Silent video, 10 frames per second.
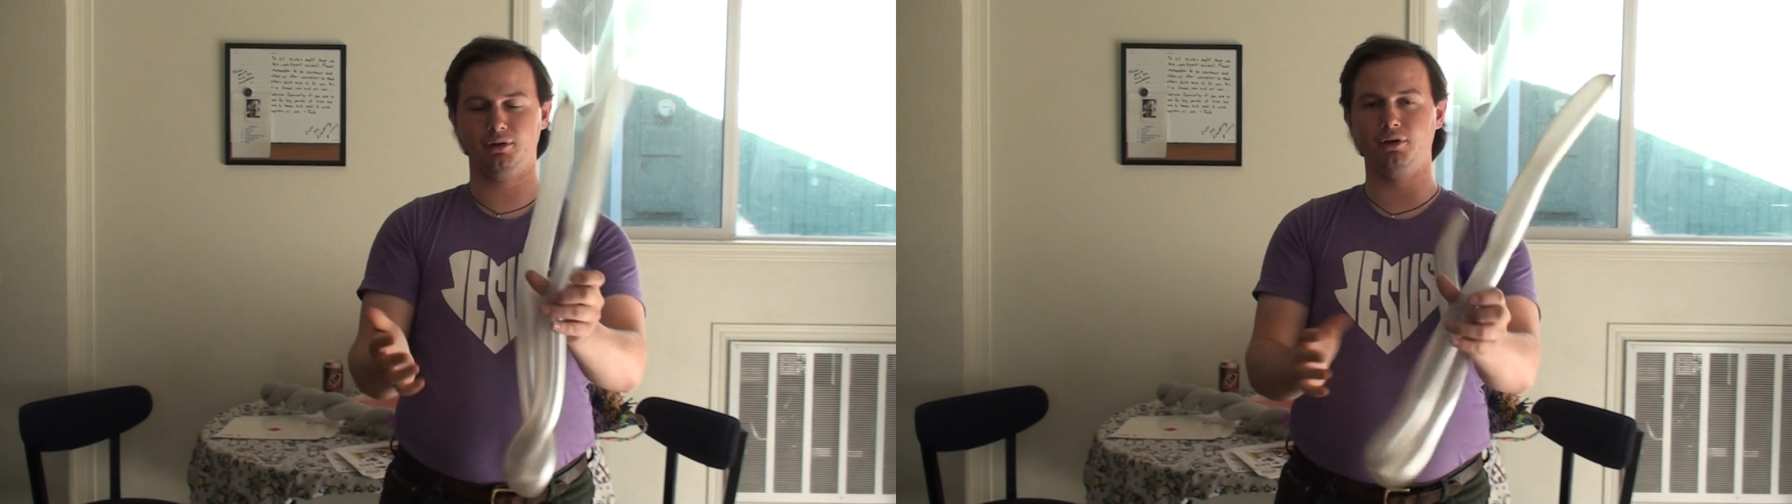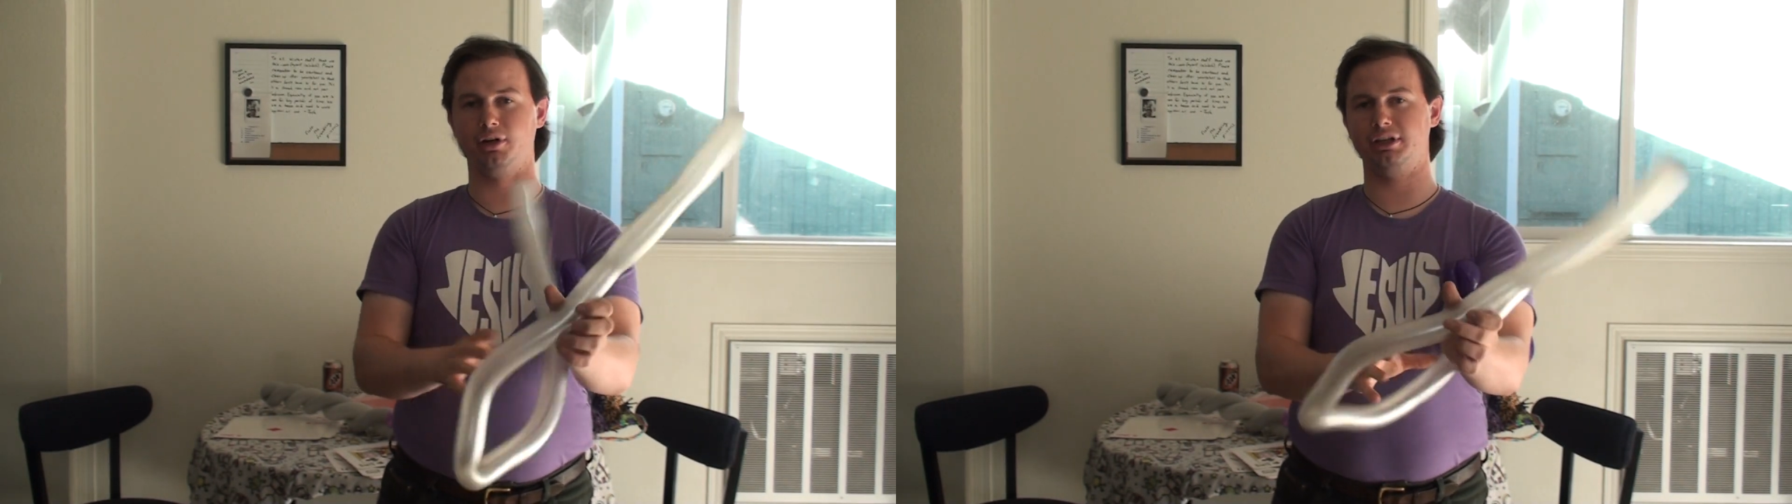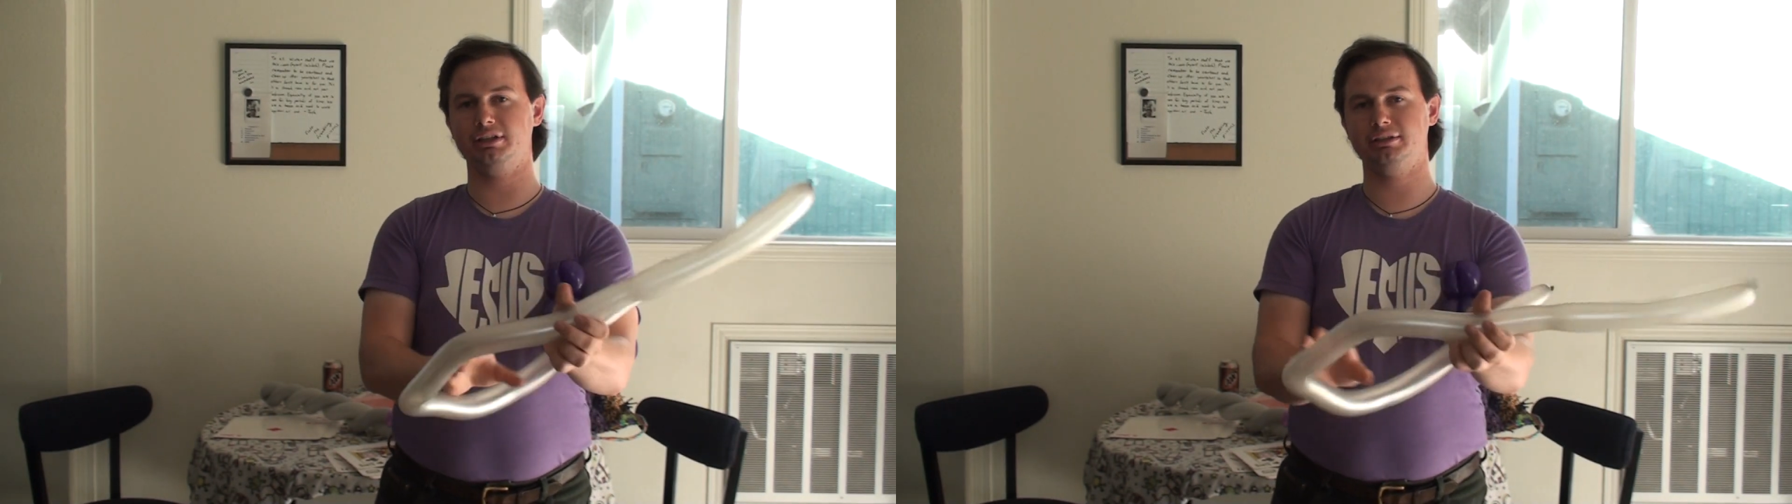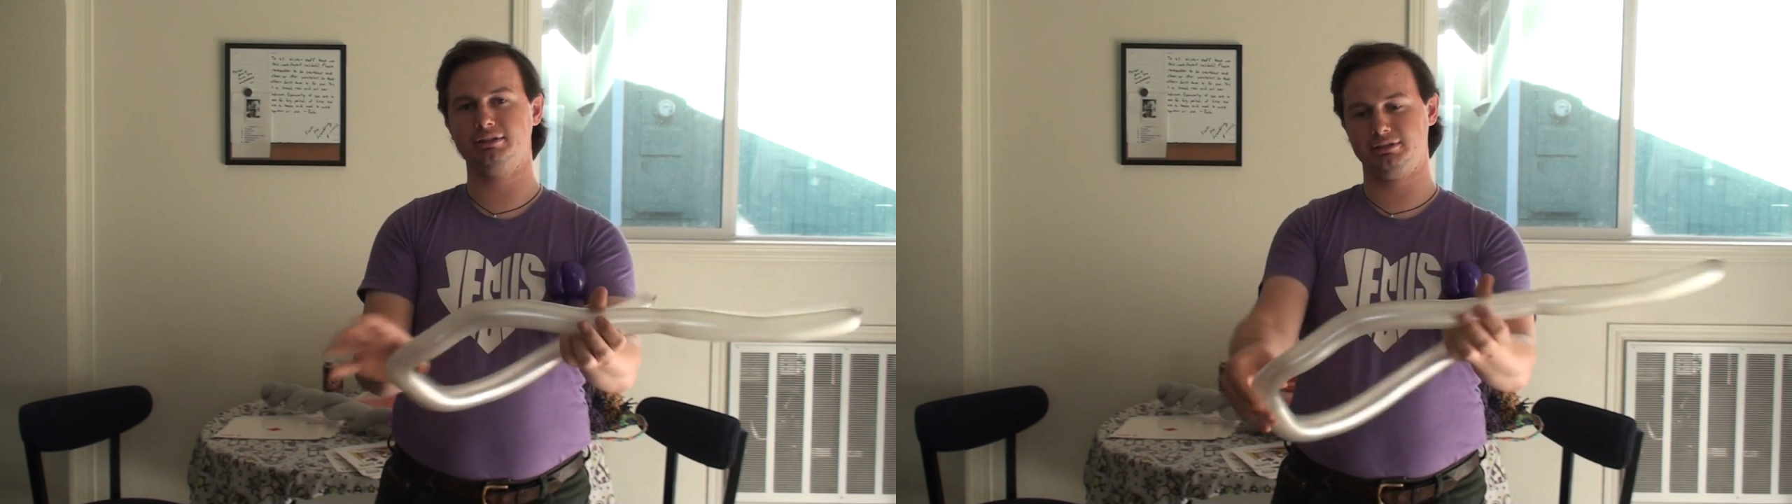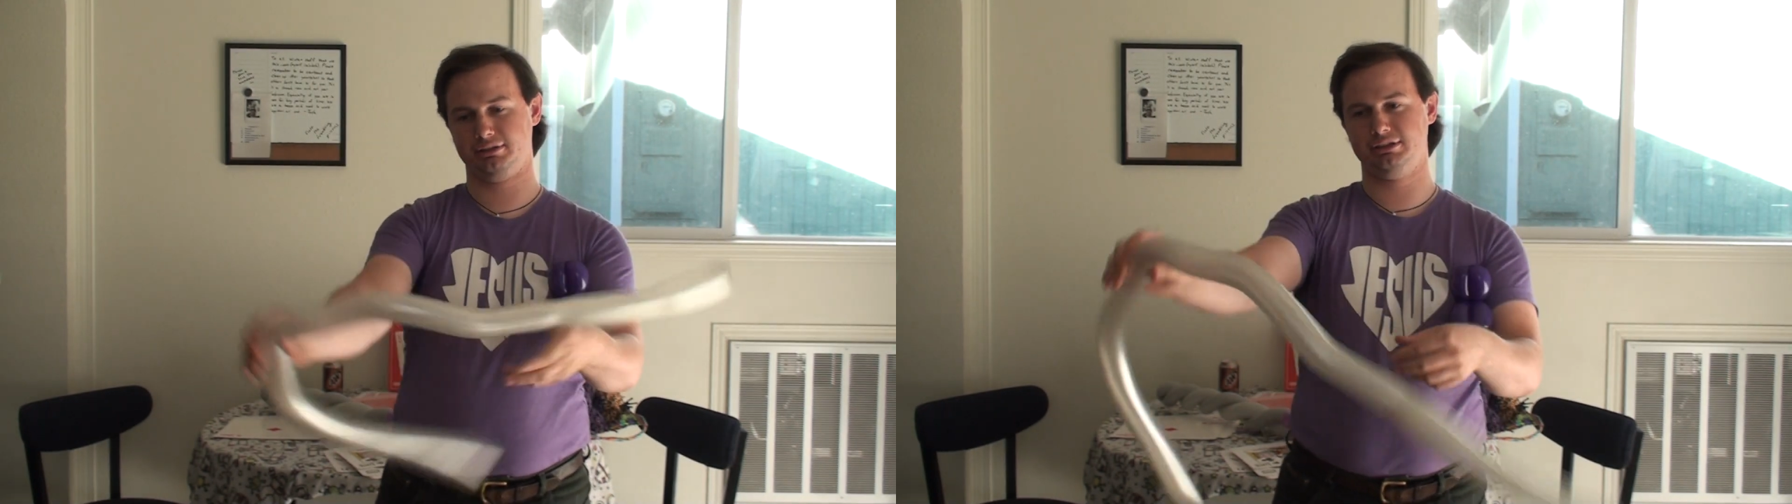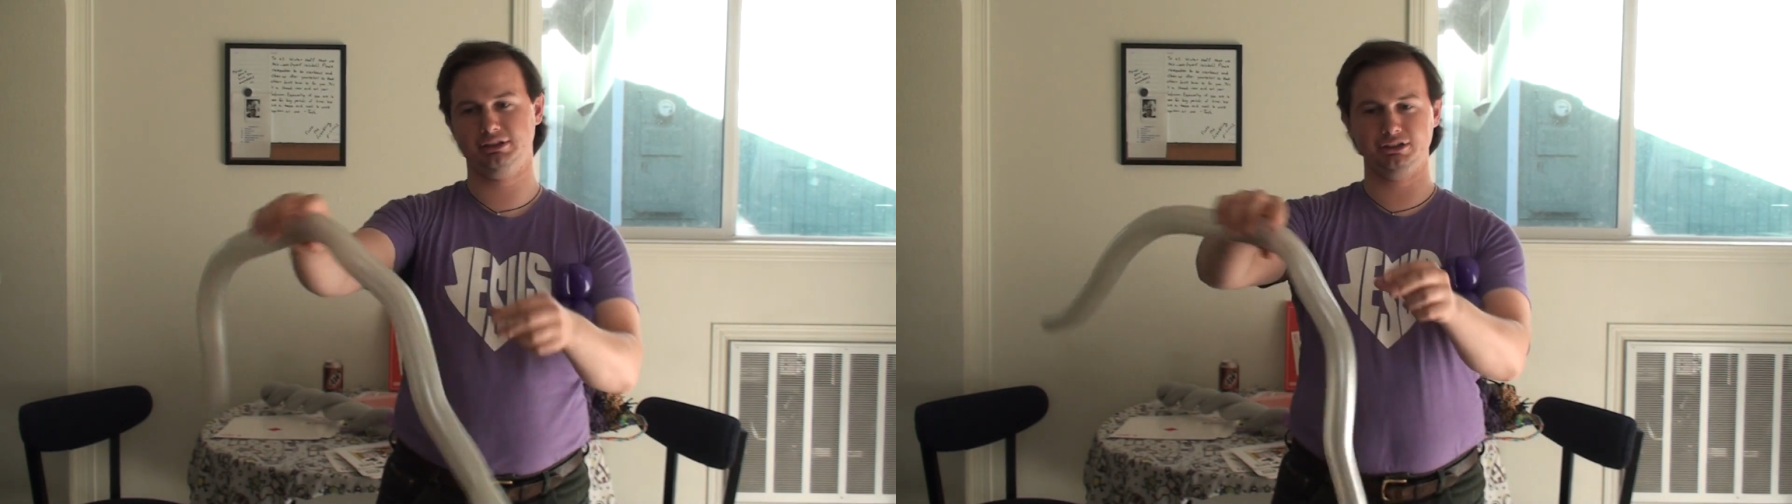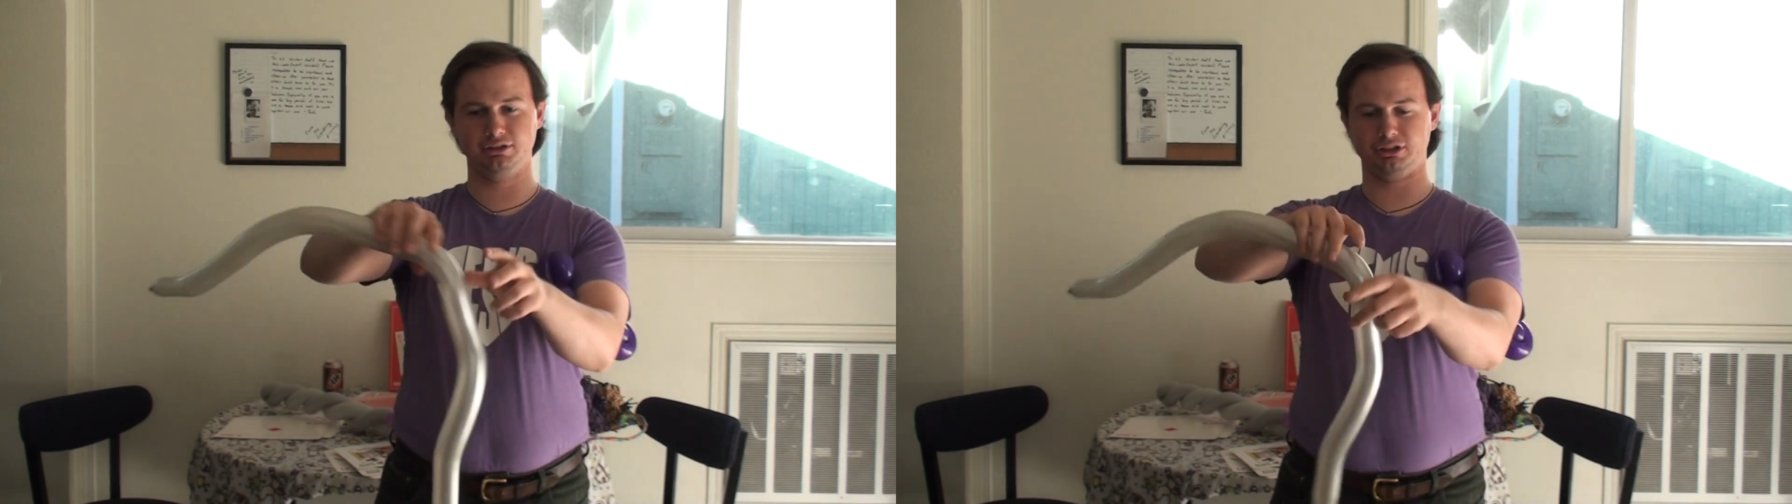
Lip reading: or you